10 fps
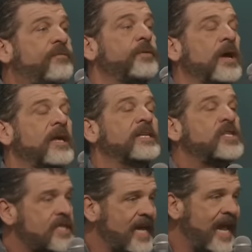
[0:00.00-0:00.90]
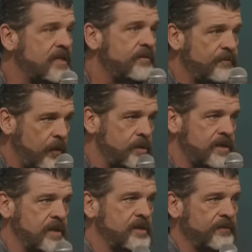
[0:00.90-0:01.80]
against state
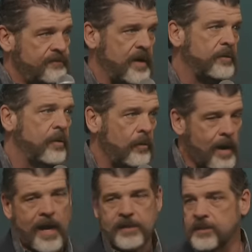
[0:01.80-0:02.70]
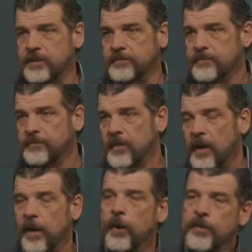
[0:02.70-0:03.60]
versus federal rights.
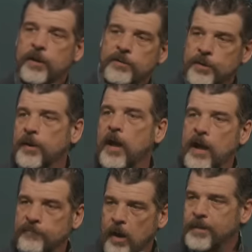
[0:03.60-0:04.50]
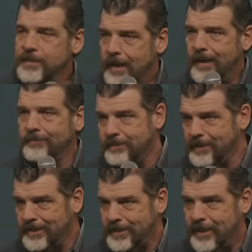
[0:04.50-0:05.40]
I know that you and I have all been taught it was
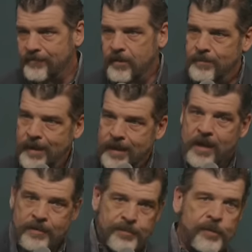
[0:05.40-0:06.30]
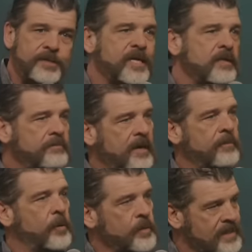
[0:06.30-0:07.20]
about slavery, but the 13th
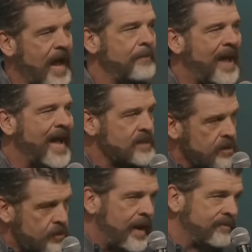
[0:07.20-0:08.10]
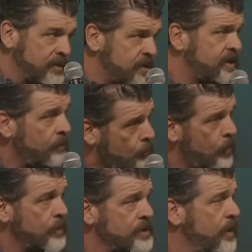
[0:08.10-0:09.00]
Amendment was not passed until after the Civil
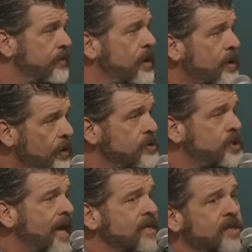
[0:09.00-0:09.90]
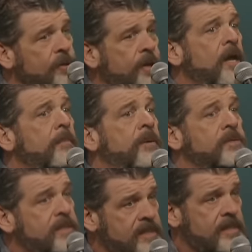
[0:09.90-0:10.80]
War was over, and I encourage you guys to look it up. It
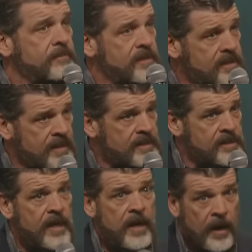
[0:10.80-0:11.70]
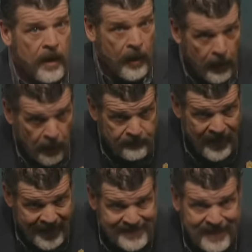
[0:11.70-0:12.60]
was December the 6th, of
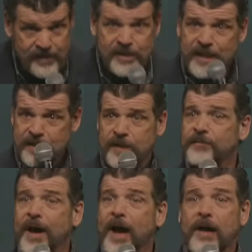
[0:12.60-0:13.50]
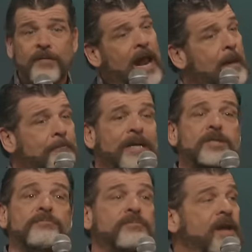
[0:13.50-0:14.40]
1865, and I
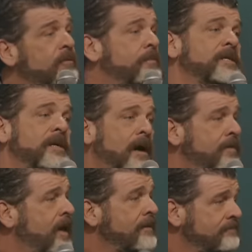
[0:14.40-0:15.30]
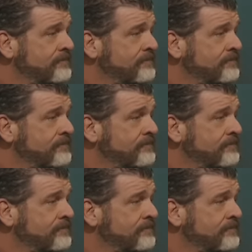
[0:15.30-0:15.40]
bet you've never been taught that.